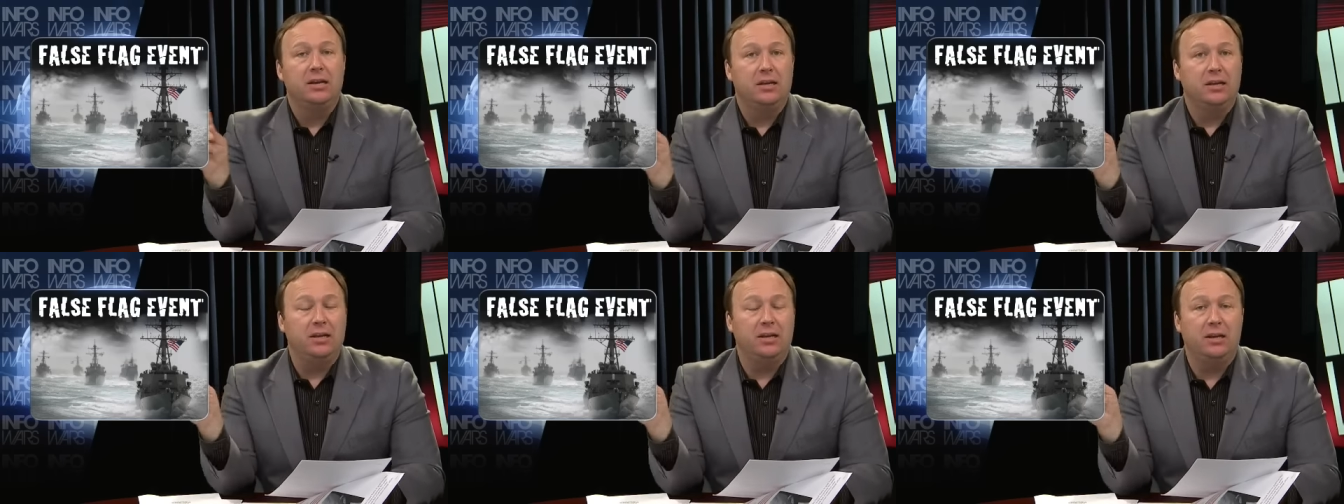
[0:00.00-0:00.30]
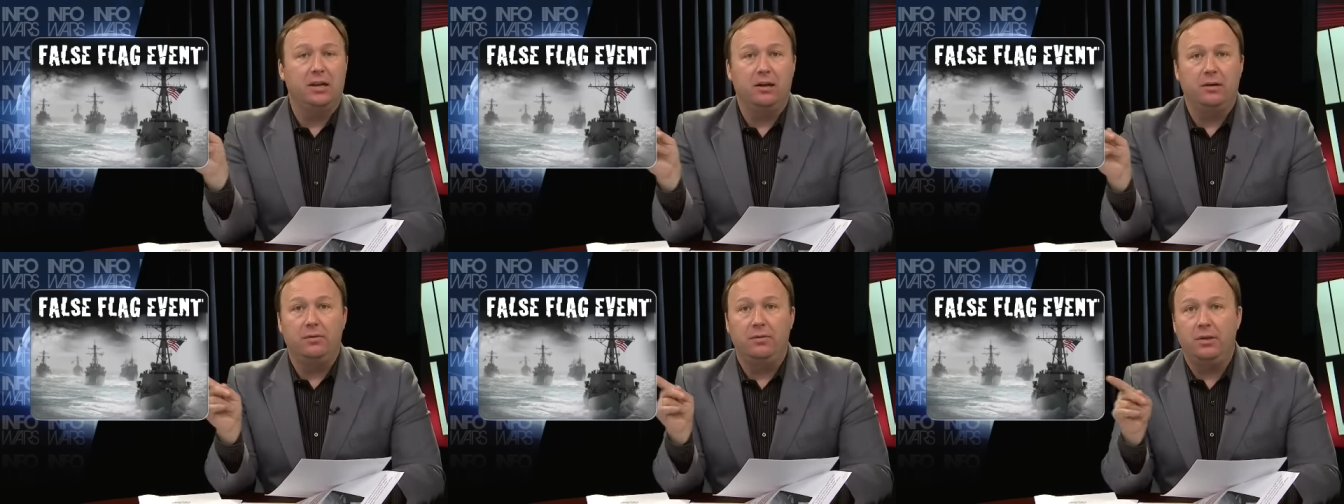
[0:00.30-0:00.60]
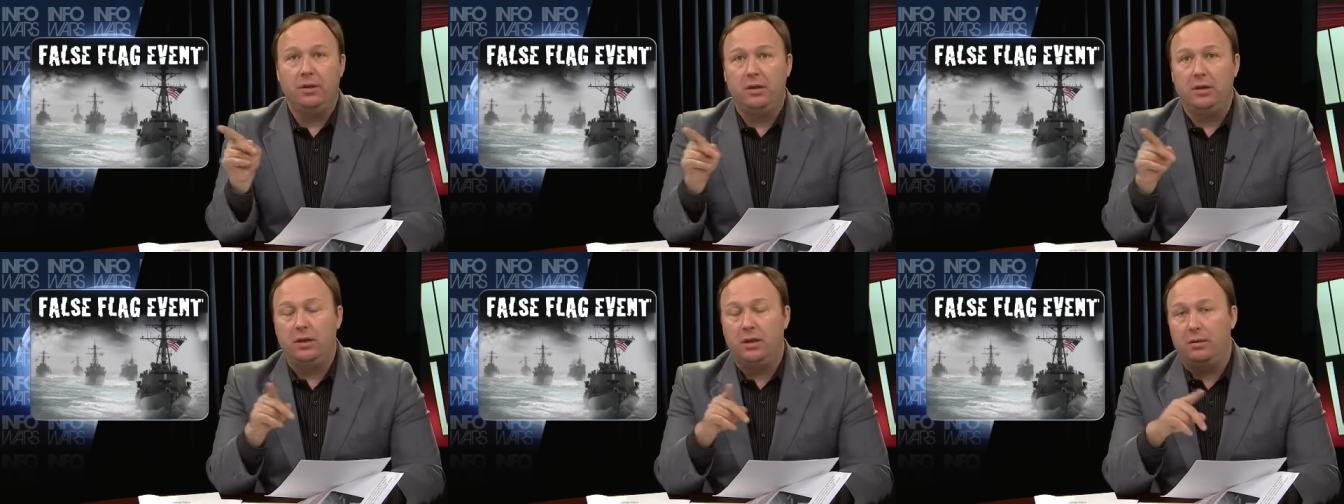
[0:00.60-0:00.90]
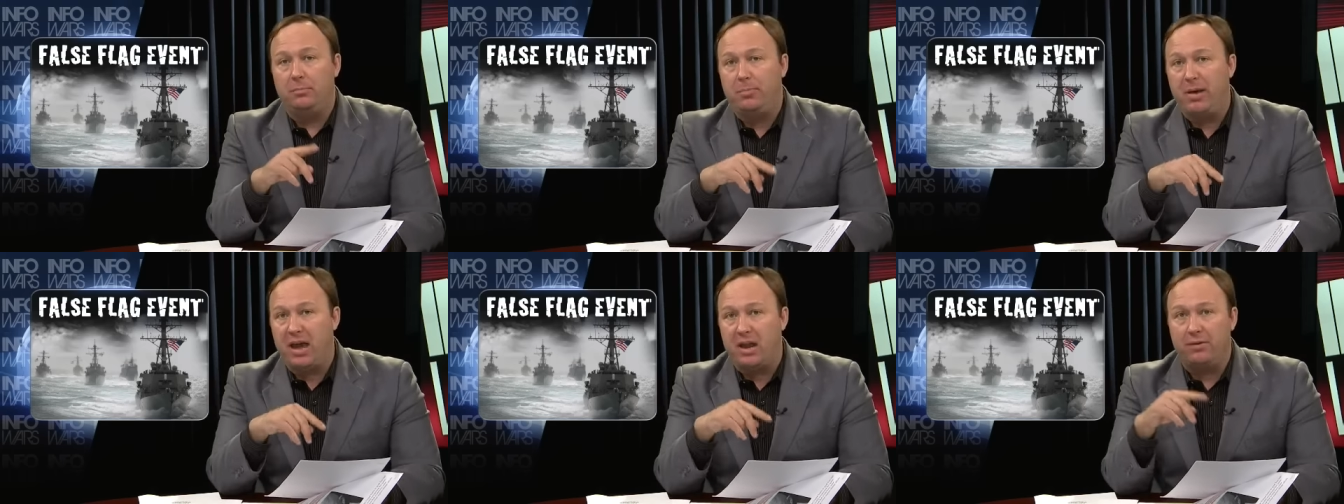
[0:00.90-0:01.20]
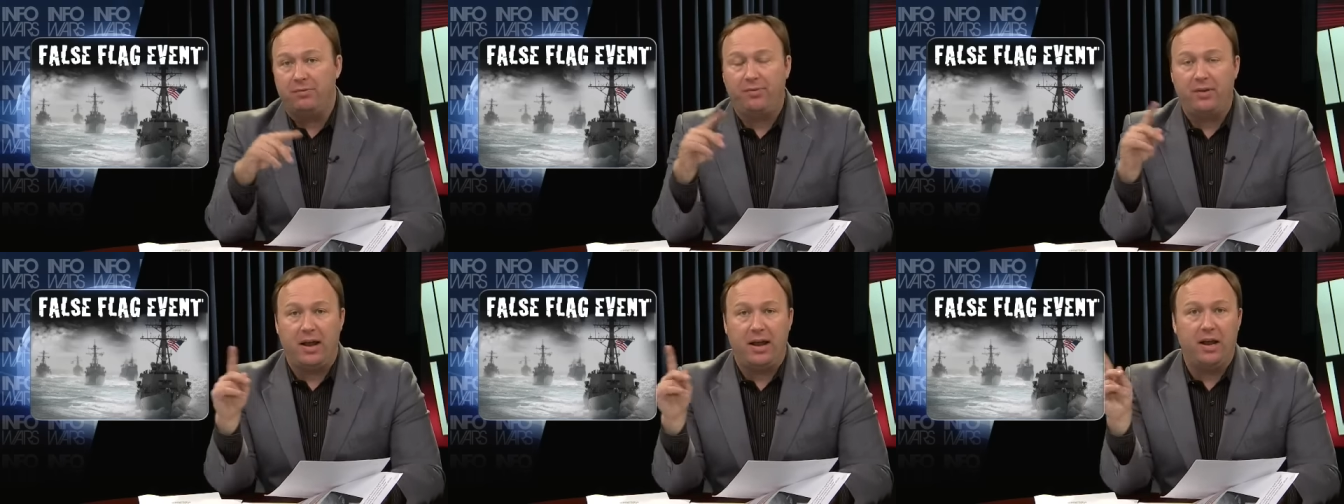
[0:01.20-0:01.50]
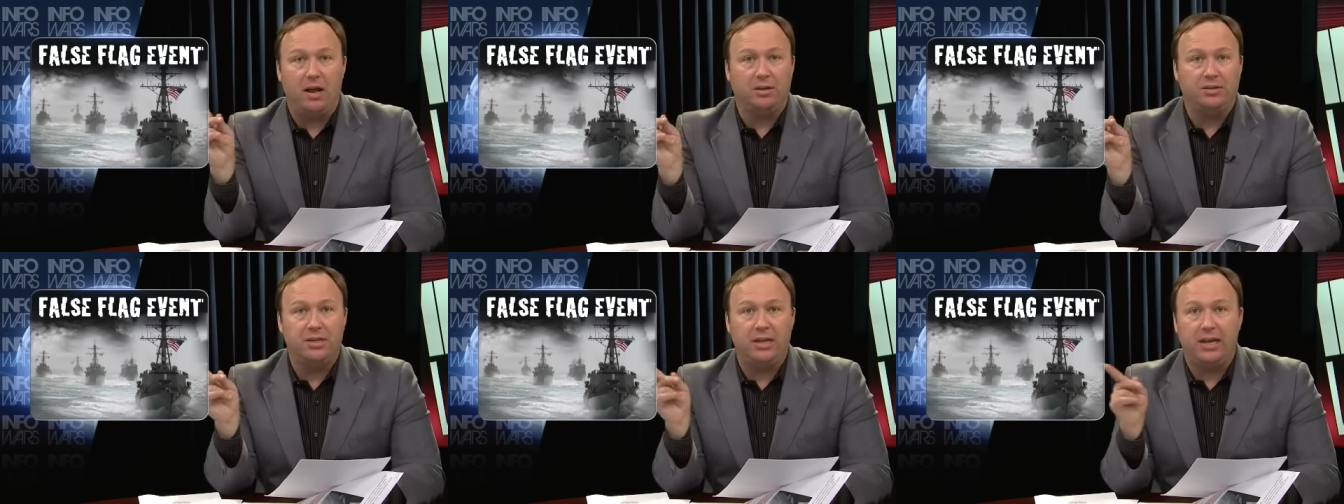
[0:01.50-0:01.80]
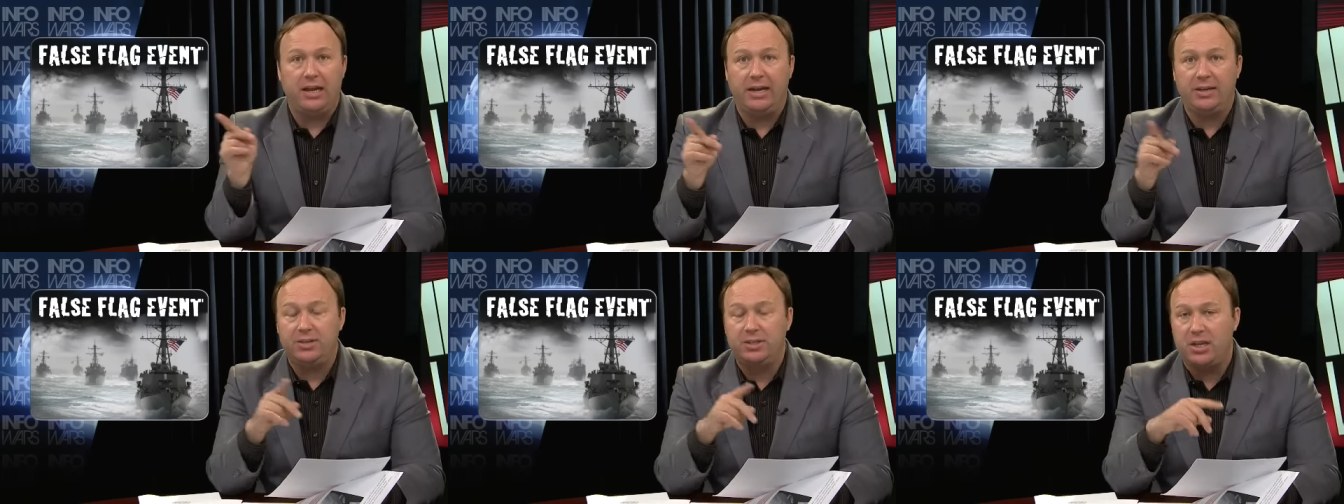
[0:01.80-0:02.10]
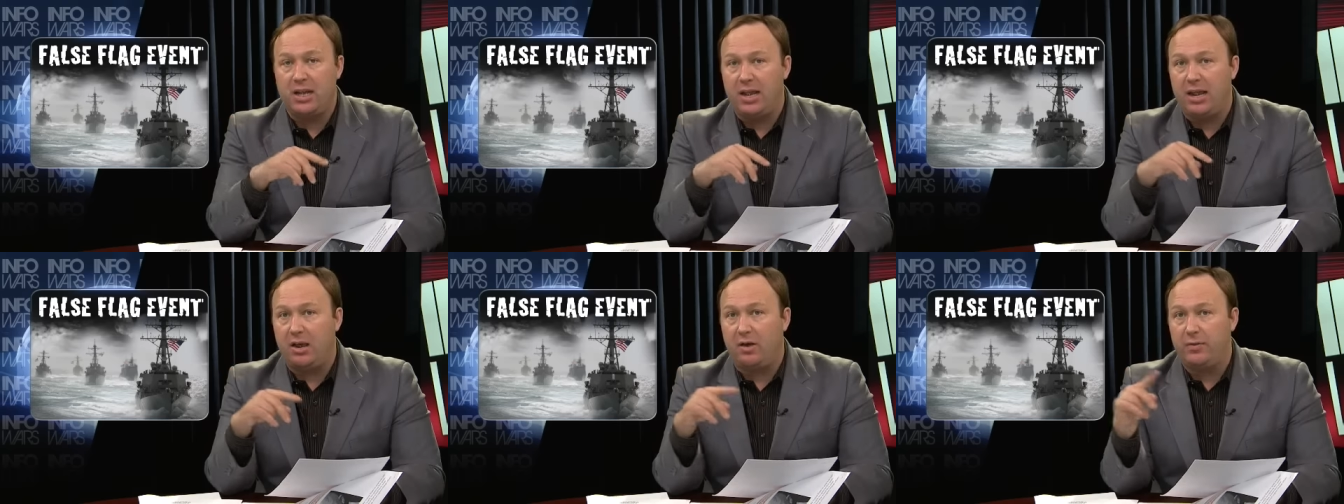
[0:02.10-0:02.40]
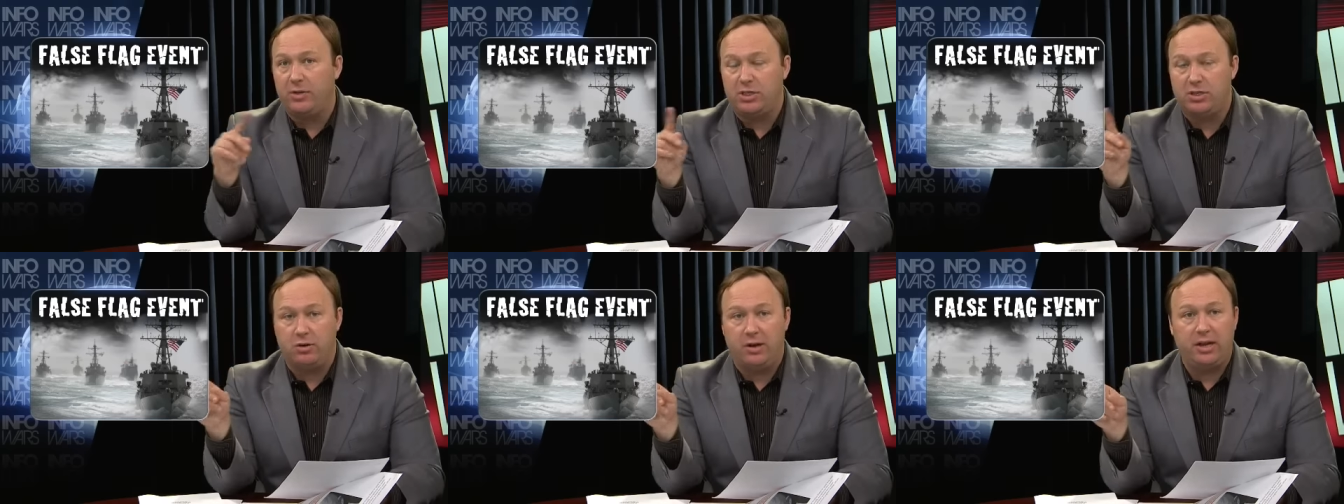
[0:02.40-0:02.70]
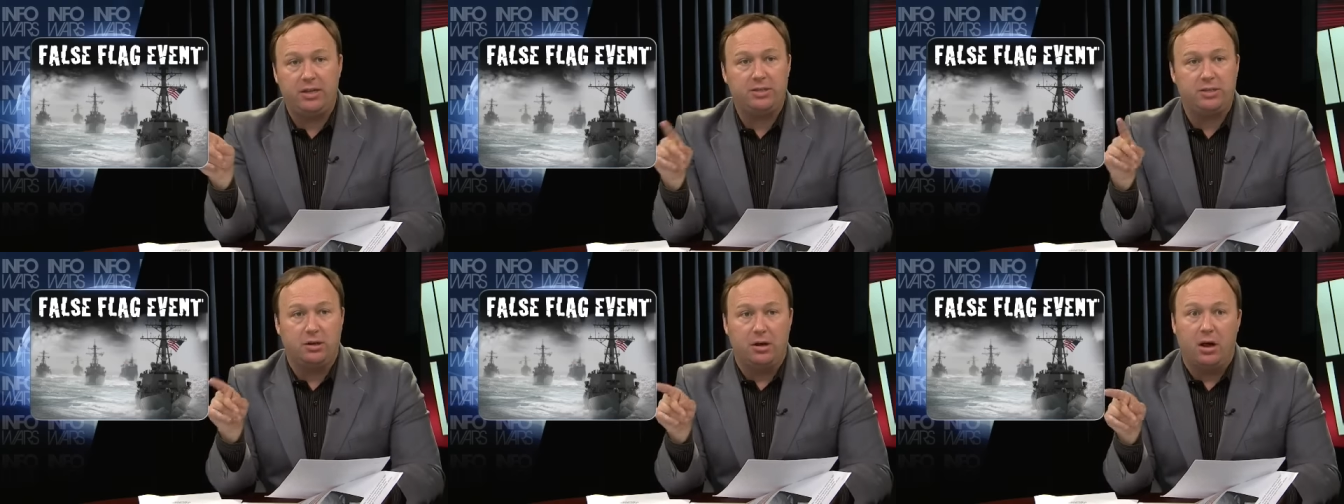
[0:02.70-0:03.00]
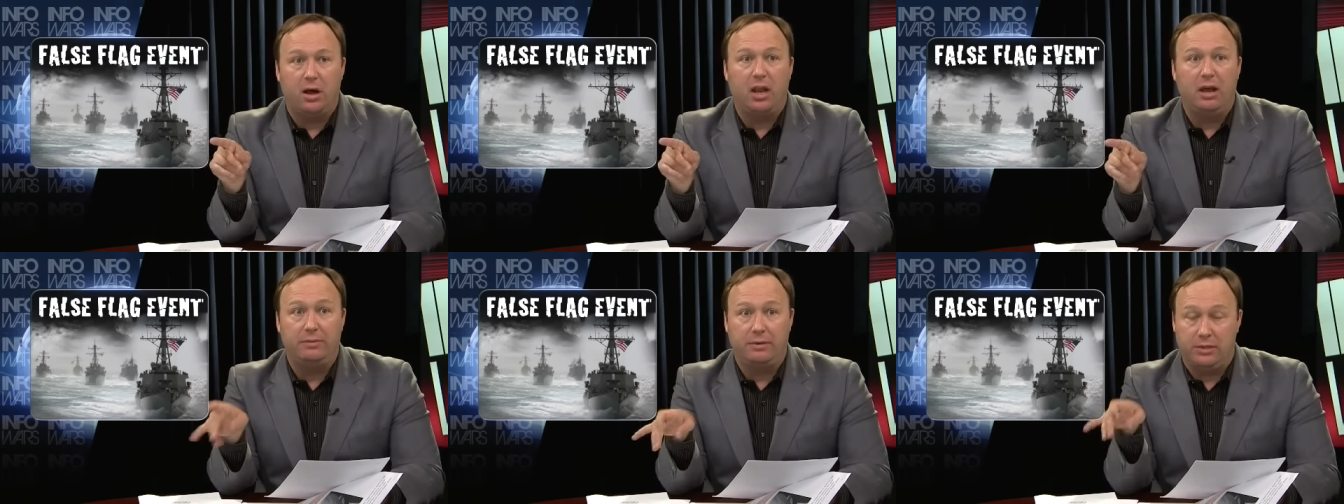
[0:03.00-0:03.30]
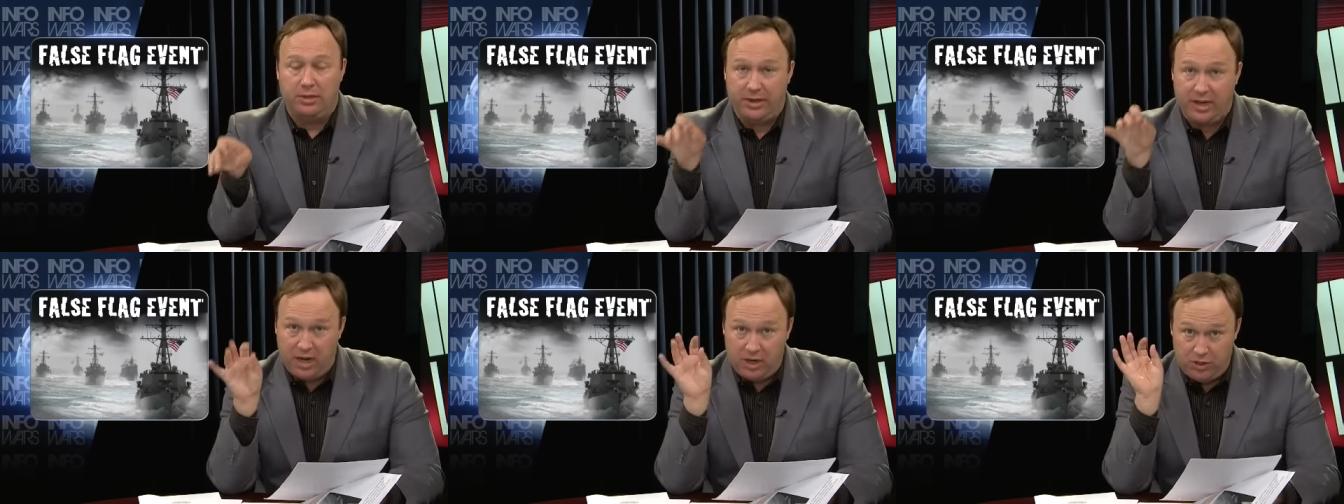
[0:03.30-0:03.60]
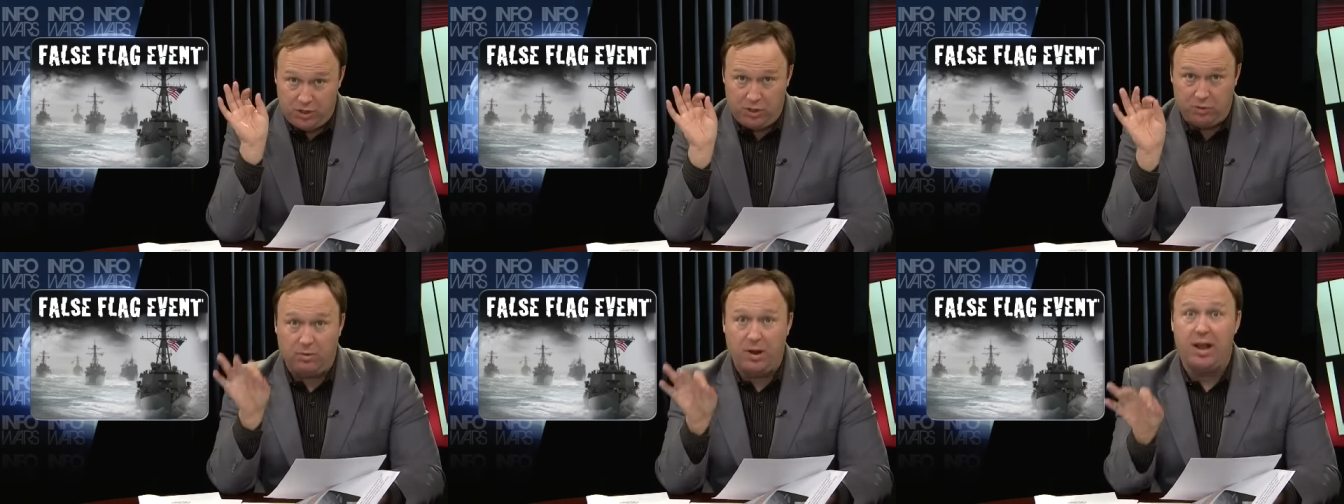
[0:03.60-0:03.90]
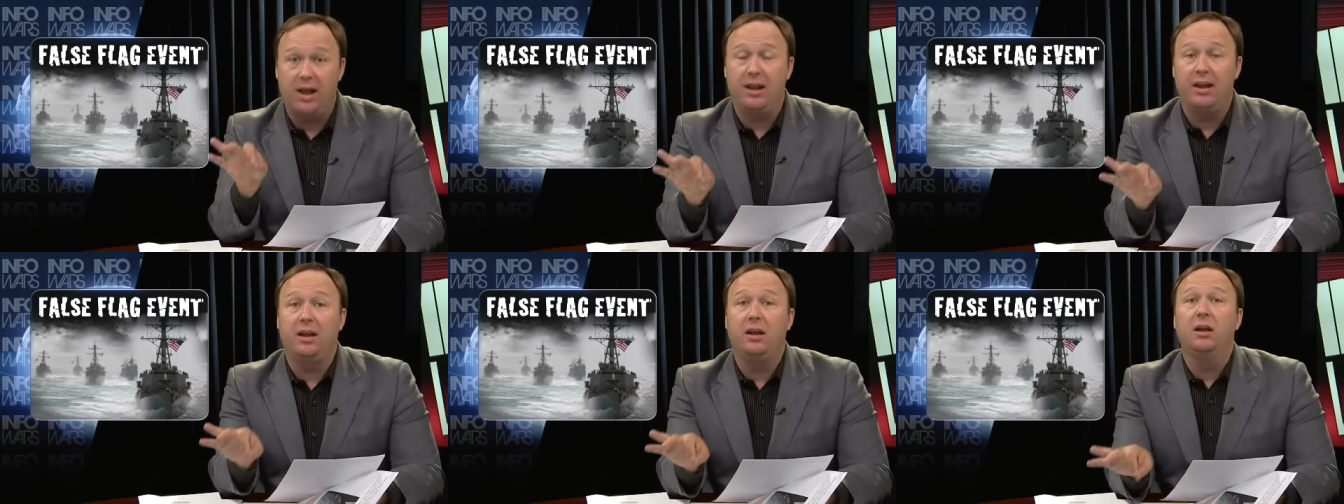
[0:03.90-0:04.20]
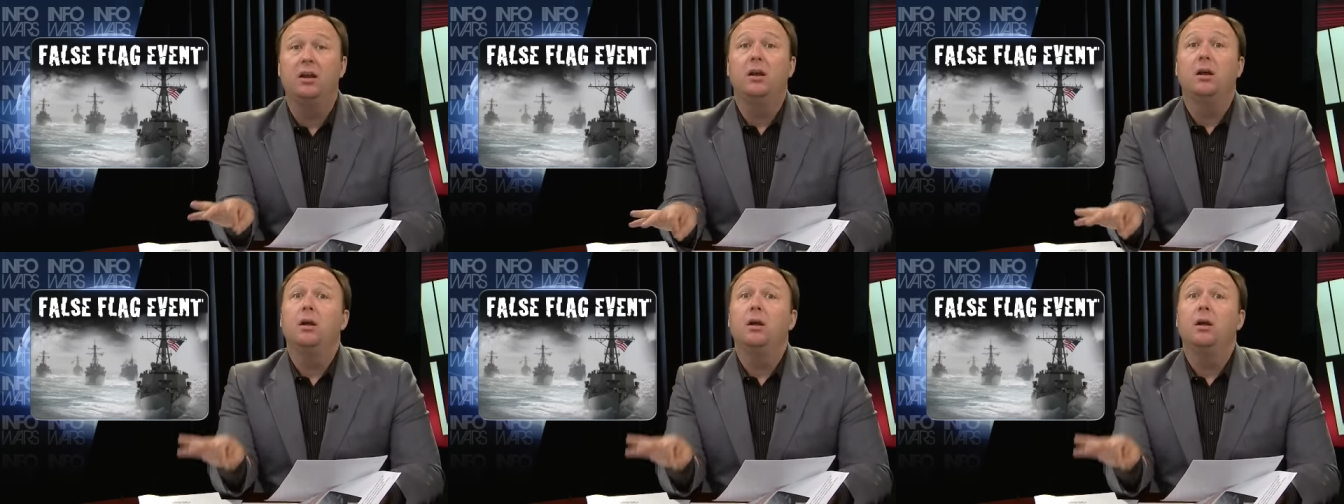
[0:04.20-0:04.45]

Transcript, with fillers: you know, the pedophile TSA on the streets and all of it. They're getting you ready